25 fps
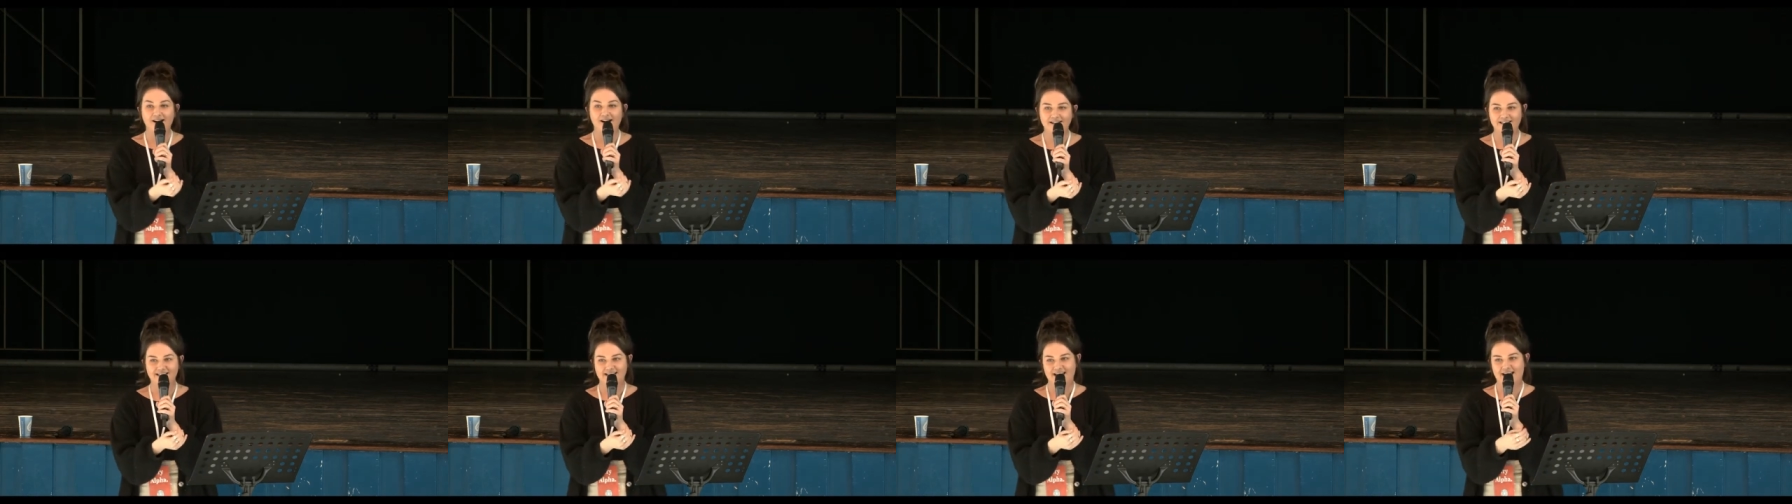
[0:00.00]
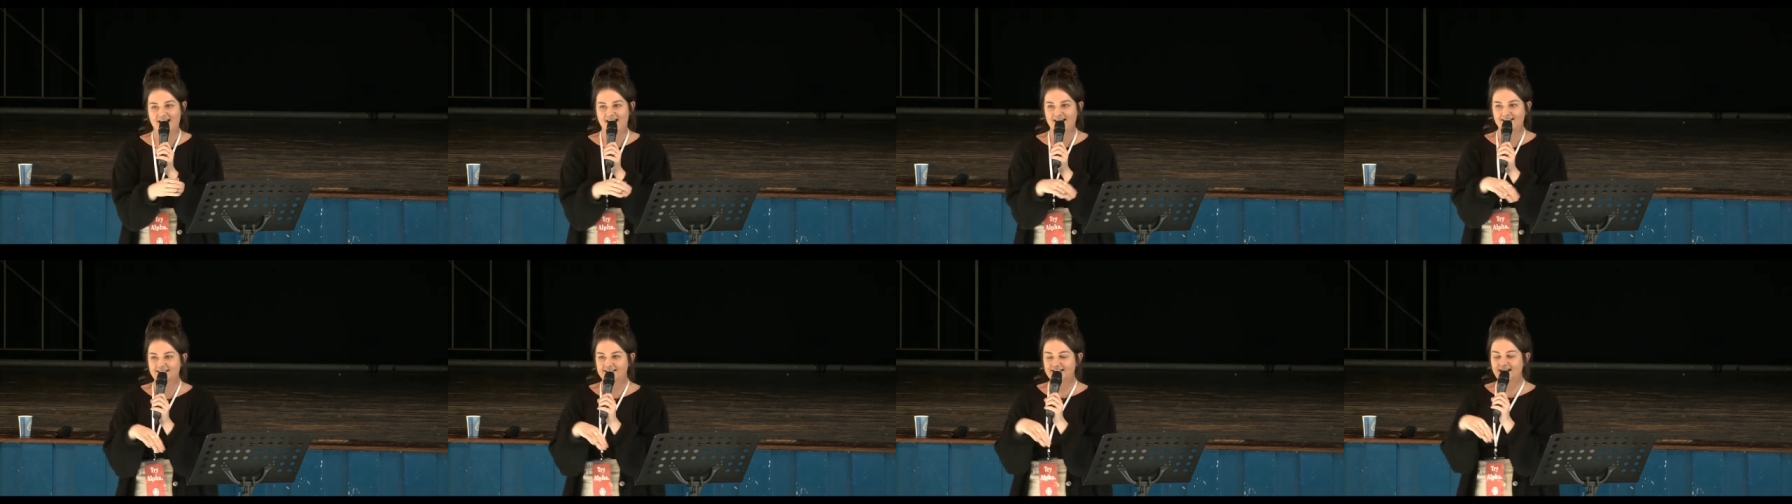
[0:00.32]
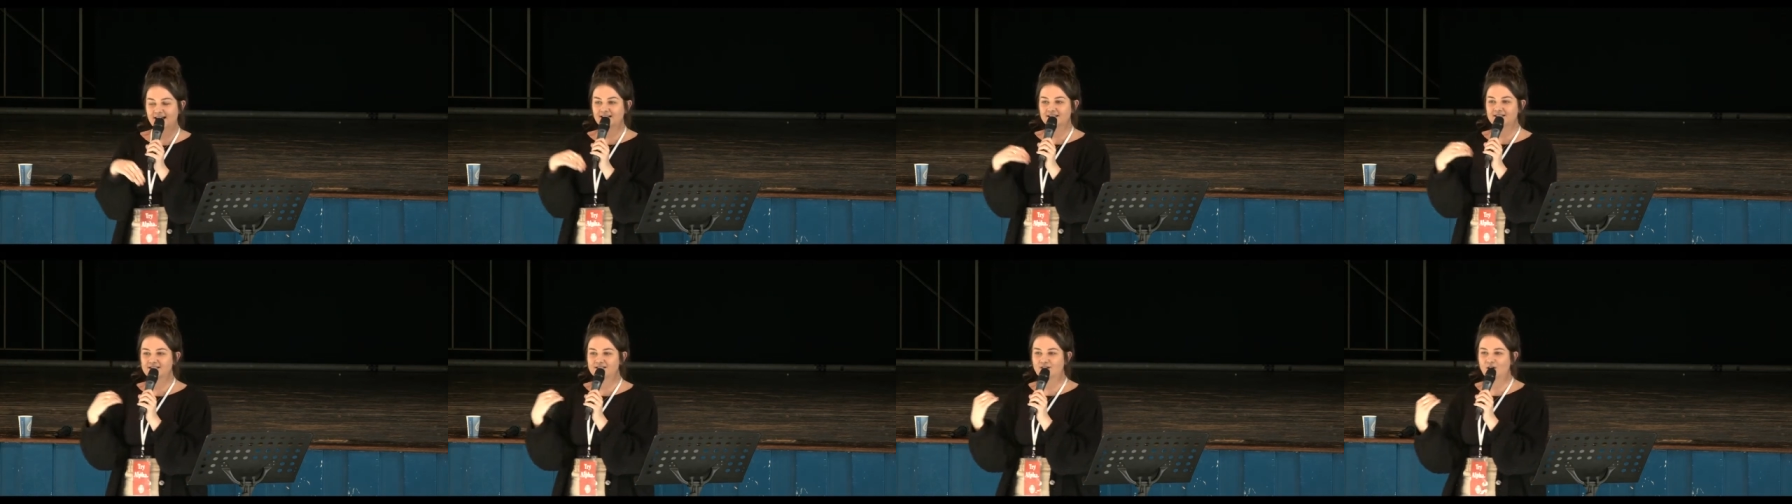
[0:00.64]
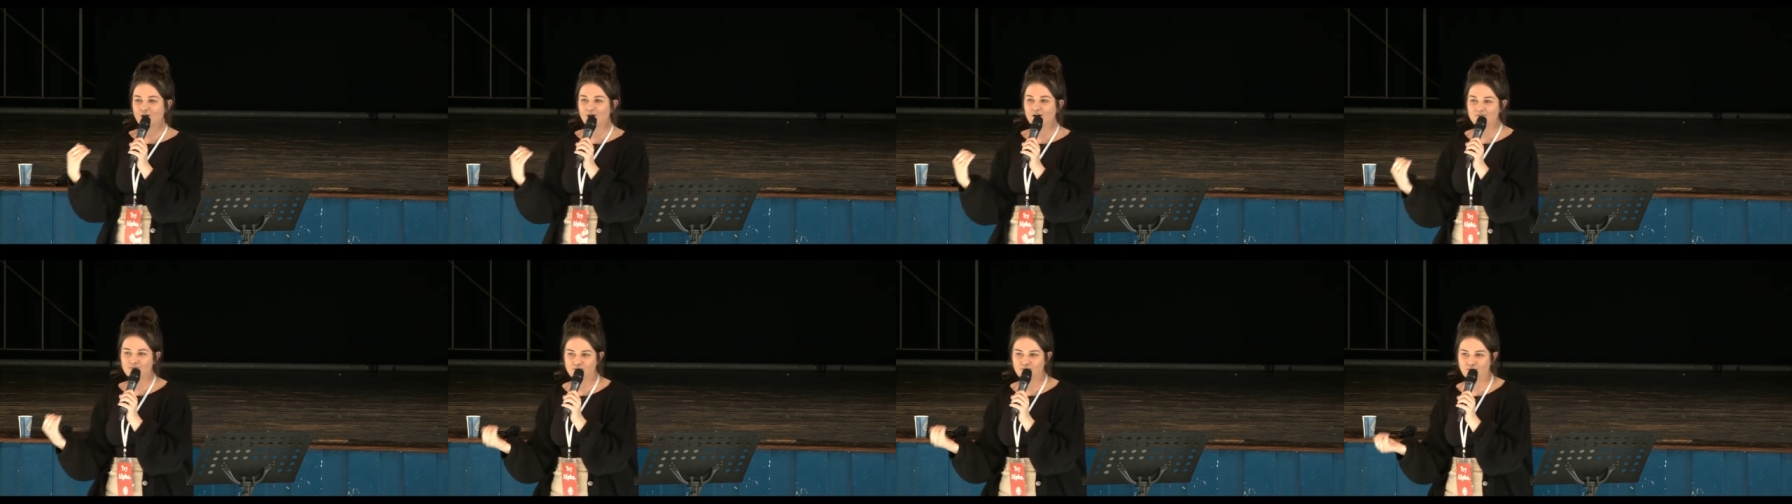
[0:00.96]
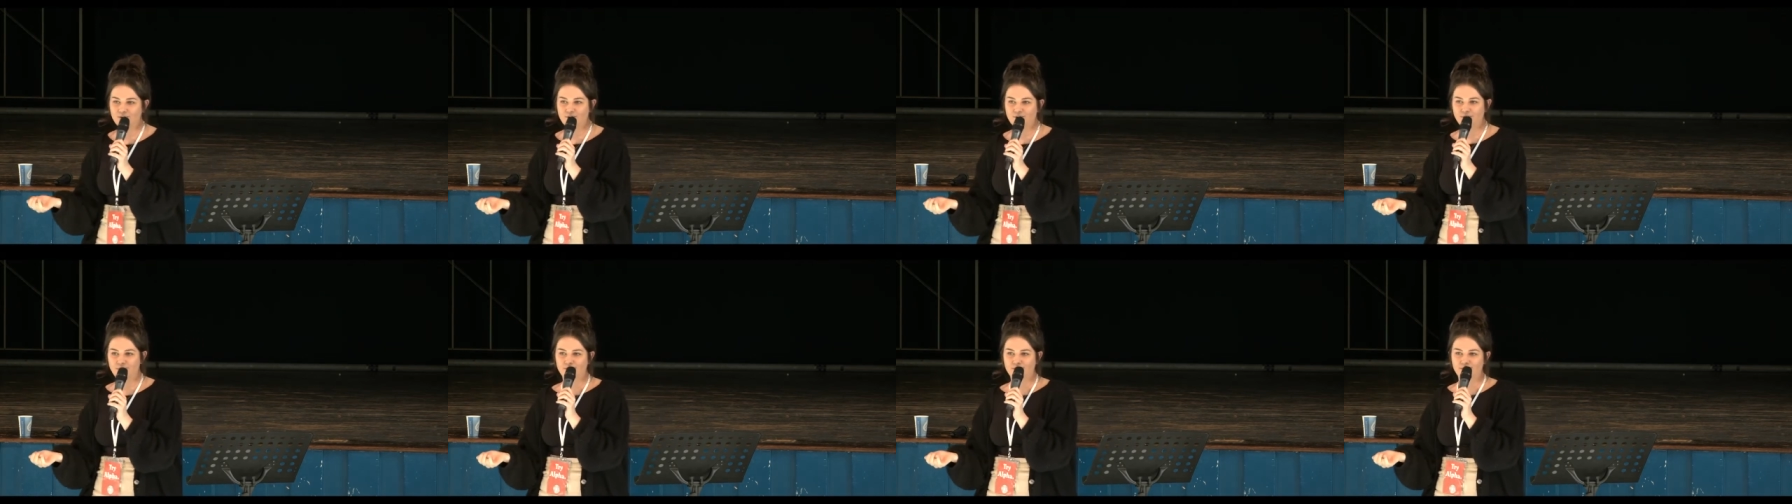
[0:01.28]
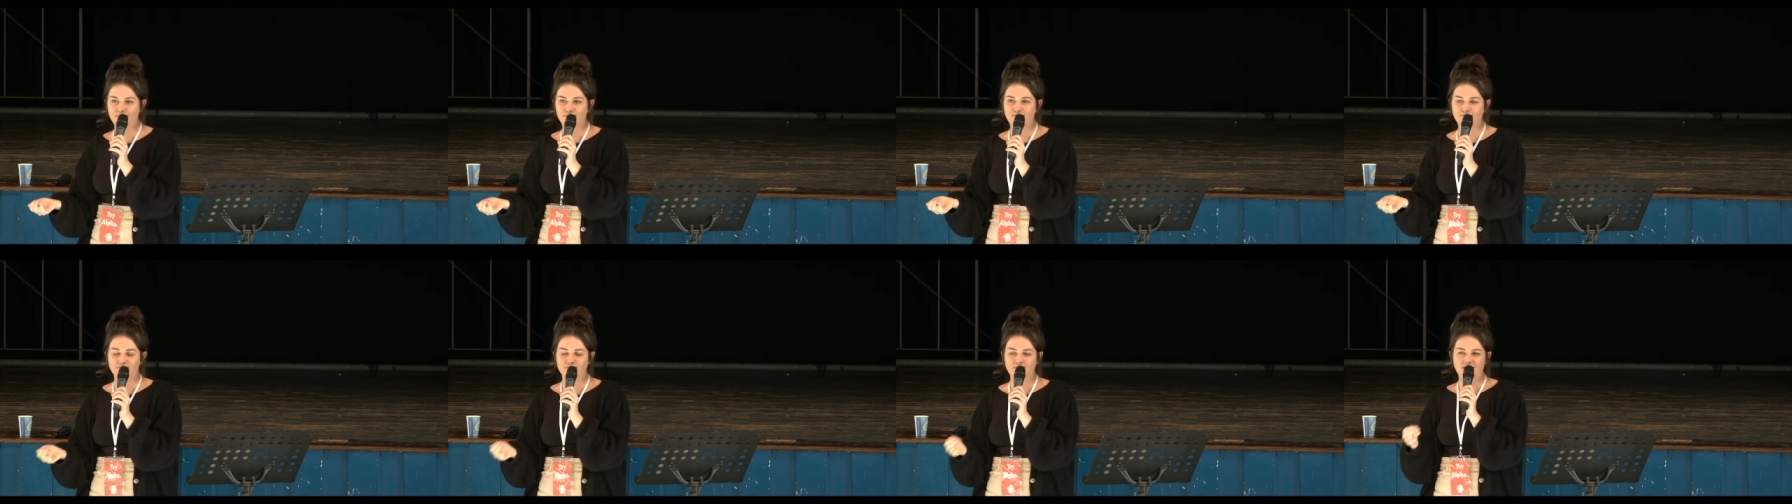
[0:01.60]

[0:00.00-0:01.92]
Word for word: eye test, as time's gone on,